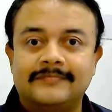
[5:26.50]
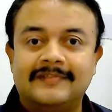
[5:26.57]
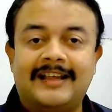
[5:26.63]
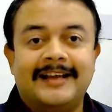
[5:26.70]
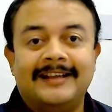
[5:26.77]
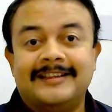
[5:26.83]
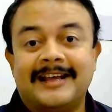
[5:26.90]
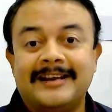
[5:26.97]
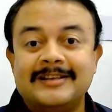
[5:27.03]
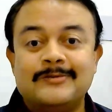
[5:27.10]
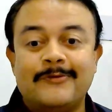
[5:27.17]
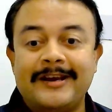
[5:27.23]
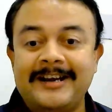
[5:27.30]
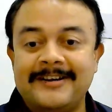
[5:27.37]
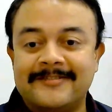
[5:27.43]
That is
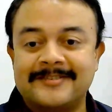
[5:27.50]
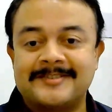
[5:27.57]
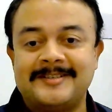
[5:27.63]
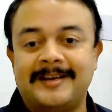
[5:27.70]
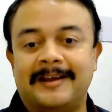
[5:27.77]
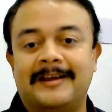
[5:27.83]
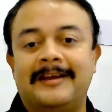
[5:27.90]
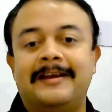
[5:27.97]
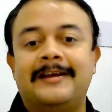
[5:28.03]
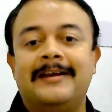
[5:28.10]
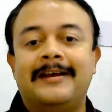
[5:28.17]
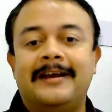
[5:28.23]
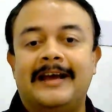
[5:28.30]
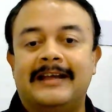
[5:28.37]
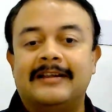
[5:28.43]
very interesting.
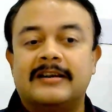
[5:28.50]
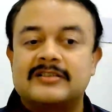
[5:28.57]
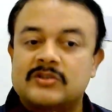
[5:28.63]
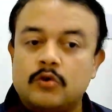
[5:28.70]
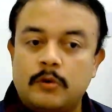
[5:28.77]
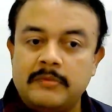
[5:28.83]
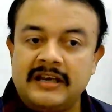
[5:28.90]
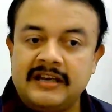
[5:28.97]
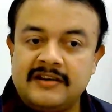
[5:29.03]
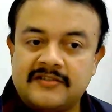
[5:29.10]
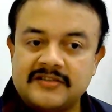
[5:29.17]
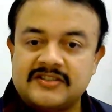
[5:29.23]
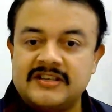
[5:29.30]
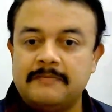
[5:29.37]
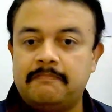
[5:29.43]
There are so many
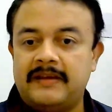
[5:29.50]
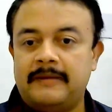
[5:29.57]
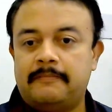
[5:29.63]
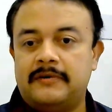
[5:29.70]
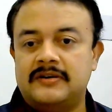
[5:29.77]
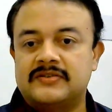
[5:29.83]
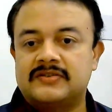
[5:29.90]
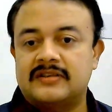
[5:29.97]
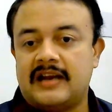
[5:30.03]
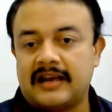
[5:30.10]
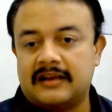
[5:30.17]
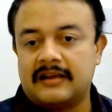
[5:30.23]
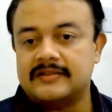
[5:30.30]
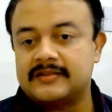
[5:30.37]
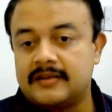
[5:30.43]
interesting papers,
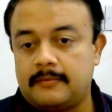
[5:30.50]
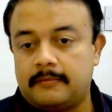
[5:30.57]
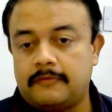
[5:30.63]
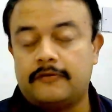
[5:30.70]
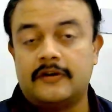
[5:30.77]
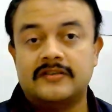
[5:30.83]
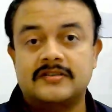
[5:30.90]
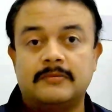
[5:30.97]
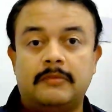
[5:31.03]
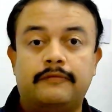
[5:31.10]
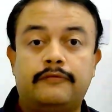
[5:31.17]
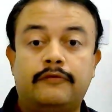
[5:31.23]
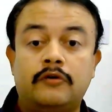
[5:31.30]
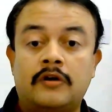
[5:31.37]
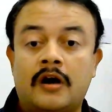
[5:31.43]
like some, for example,
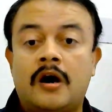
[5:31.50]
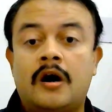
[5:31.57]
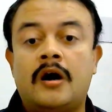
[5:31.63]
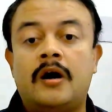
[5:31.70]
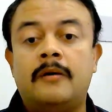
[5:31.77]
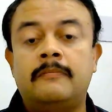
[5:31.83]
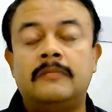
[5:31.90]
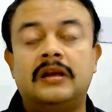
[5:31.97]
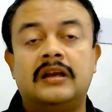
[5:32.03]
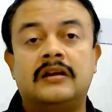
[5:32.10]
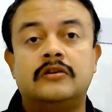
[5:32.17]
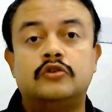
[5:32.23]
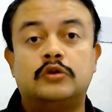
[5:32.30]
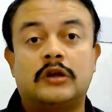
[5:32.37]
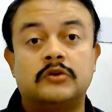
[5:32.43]
Von Hom
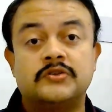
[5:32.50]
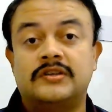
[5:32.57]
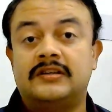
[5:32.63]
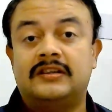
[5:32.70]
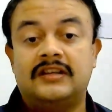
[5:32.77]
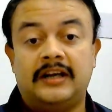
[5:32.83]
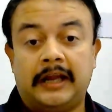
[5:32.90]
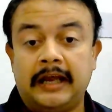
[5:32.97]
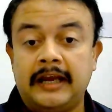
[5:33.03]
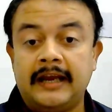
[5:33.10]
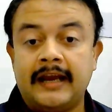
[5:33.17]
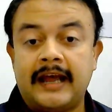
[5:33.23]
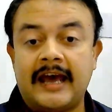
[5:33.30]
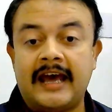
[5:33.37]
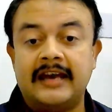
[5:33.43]
in
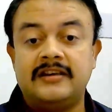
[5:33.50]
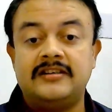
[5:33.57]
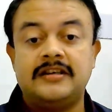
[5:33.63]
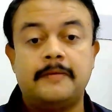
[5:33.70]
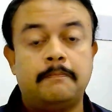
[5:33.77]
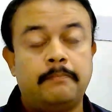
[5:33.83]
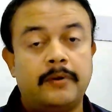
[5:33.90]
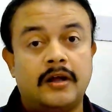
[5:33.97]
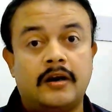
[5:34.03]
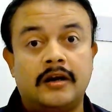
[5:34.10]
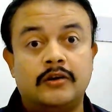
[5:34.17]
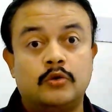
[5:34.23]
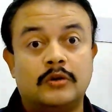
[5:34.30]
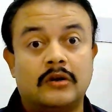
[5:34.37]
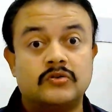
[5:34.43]
2013 and Templar
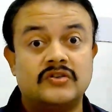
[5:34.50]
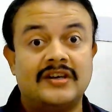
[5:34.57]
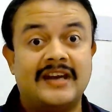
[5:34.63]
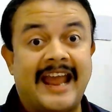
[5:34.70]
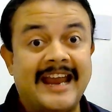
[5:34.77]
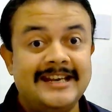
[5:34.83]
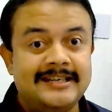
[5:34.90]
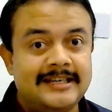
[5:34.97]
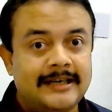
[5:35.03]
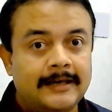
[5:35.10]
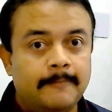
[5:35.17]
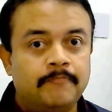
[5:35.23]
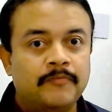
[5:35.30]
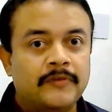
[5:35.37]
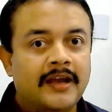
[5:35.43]
in
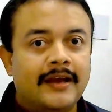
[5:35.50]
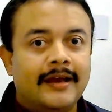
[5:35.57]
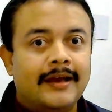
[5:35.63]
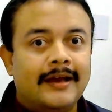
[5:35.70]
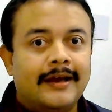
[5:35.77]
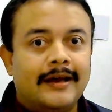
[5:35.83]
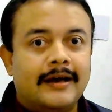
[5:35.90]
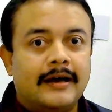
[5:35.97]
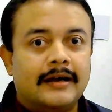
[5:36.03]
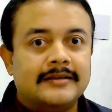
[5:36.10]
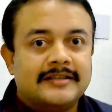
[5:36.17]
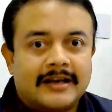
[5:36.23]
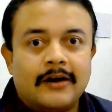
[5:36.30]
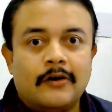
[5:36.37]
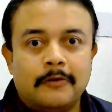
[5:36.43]
2018.
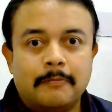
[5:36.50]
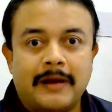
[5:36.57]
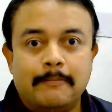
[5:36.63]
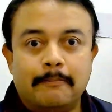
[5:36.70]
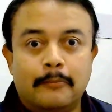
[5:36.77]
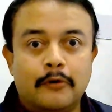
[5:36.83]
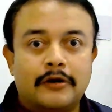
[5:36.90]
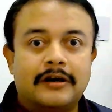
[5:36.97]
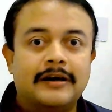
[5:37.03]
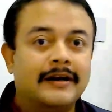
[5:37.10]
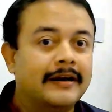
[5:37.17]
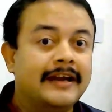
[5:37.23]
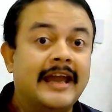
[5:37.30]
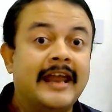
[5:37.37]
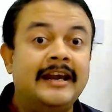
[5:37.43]
Check out my book.
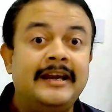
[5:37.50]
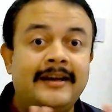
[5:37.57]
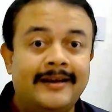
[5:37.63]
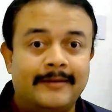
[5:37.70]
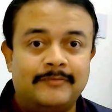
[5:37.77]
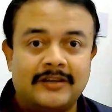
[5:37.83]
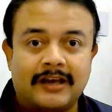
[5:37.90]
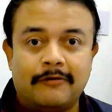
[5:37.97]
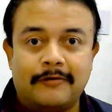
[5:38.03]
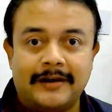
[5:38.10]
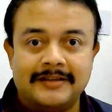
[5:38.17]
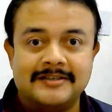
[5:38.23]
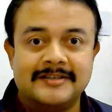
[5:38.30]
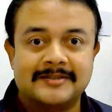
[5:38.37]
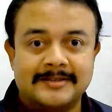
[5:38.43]
An in-depth
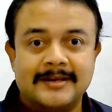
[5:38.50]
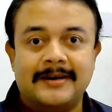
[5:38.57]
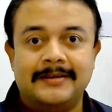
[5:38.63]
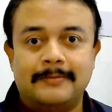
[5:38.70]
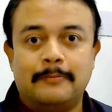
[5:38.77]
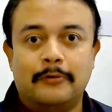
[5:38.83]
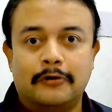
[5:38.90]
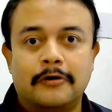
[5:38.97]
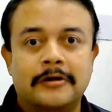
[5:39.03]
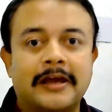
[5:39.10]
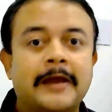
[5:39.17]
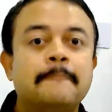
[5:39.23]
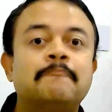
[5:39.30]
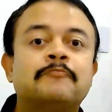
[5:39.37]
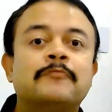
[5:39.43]
coverage is there in the book,
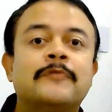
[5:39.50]
okay?